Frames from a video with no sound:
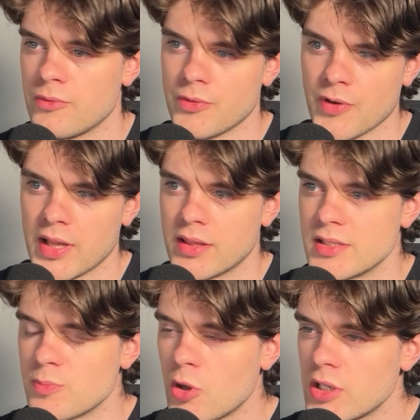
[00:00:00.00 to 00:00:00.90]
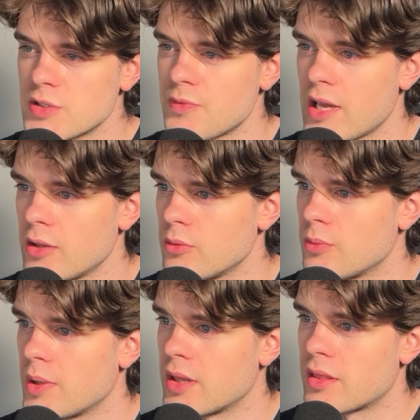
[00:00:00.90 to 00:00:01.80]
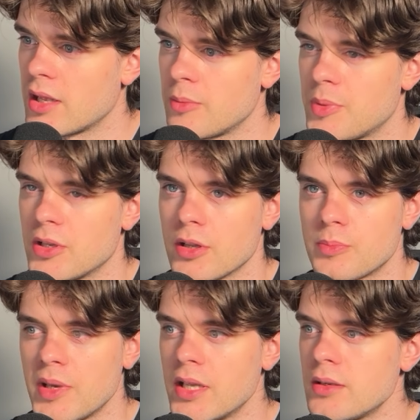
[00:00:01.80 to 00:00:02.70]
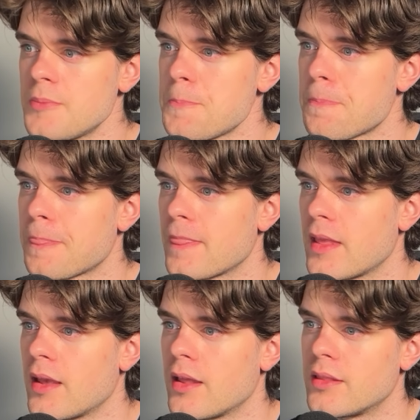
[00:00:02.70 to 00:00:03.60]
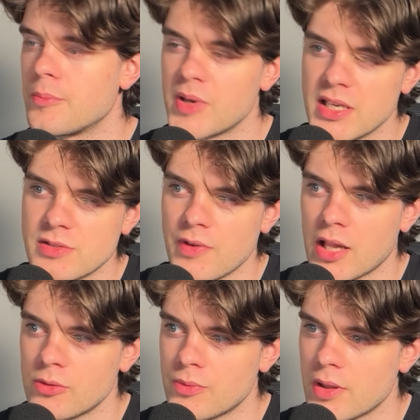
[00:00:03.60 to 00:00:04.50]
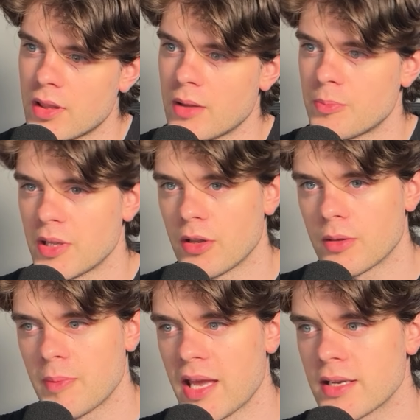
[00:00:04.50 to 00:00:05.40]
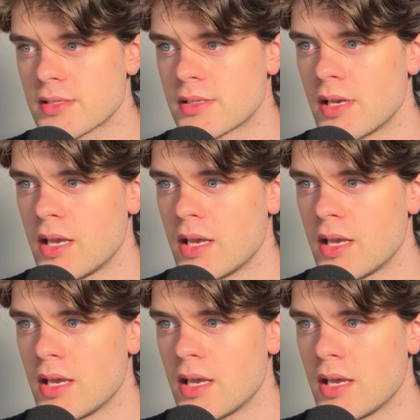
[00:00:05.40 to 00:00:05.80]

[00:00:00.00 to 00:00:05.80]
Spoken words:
We find the smallest value with np.min, the biggest value with np.max,